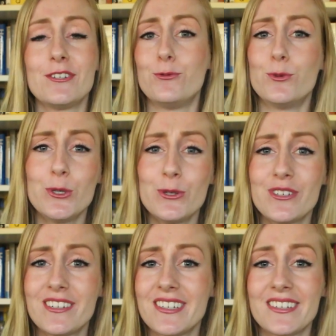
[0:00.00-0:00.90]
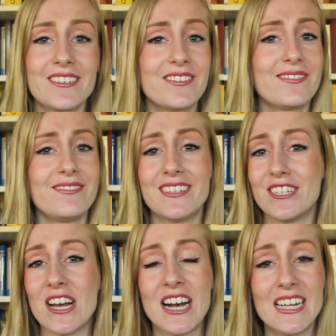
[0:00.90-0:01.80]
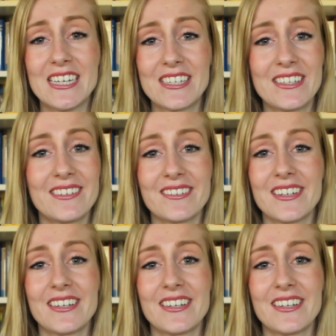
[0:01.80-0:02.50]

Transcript: the woods, the night,